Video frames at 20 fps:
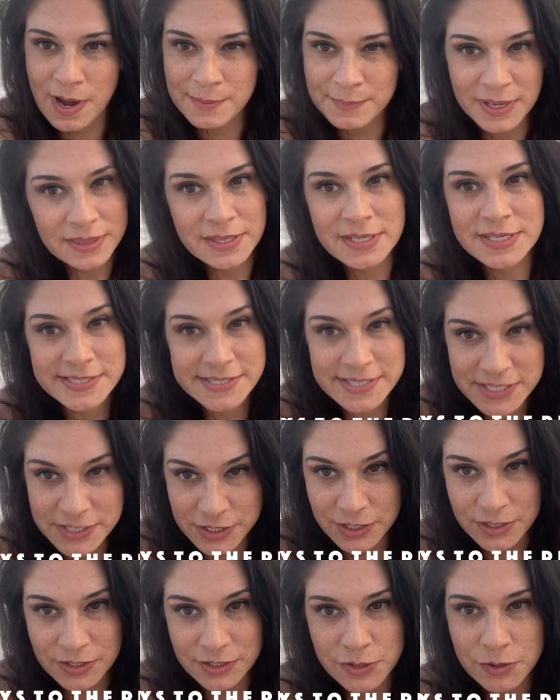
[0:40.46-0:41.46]
made the
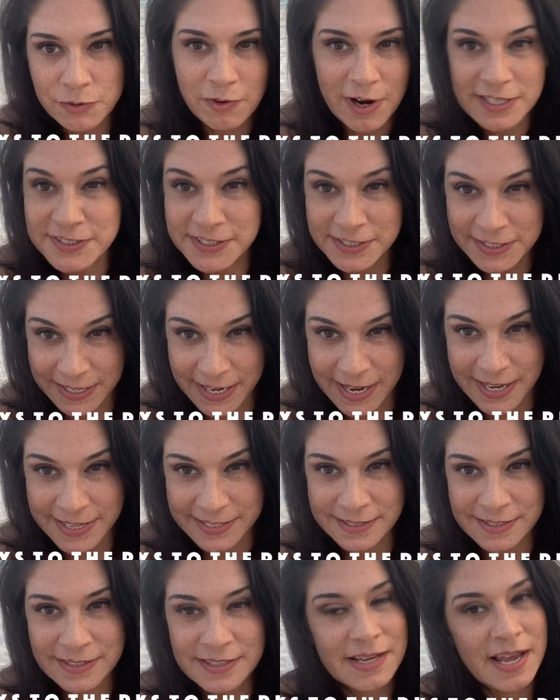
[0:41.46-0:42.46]
decision to wrestle again.
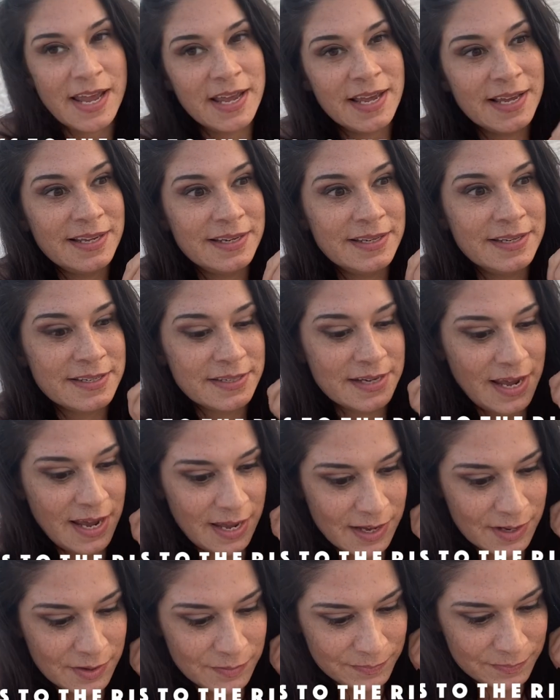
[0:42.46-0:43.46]
And
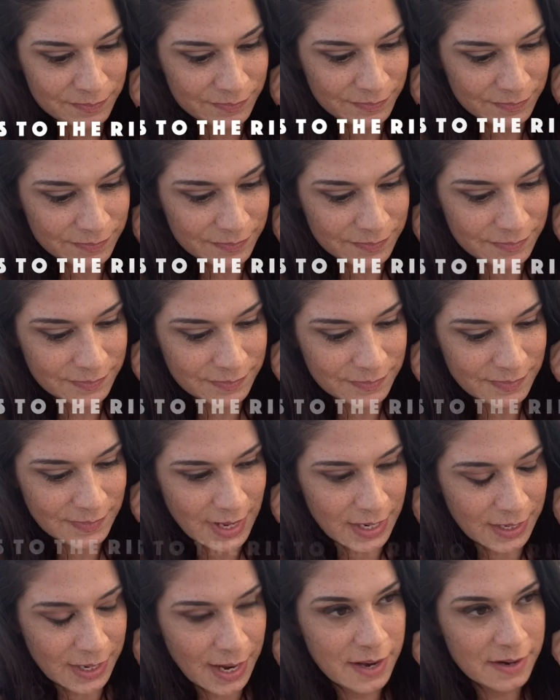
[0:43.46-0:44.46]

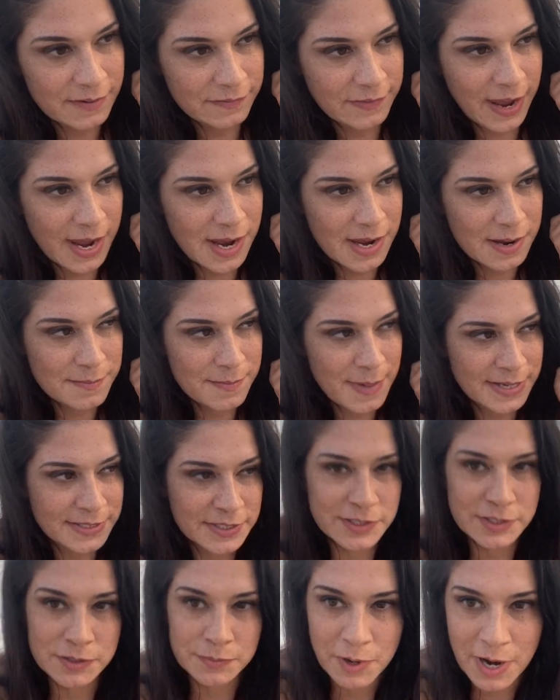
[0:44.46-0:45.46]
it kind of came as a
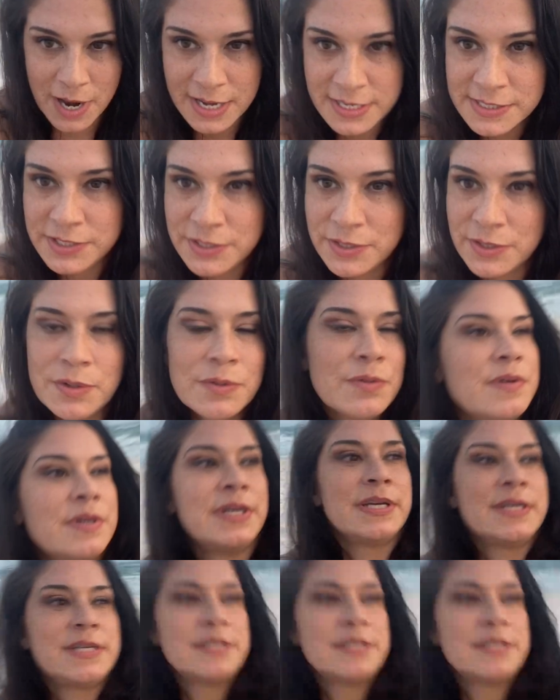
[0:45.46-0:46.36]
surprise, you know, and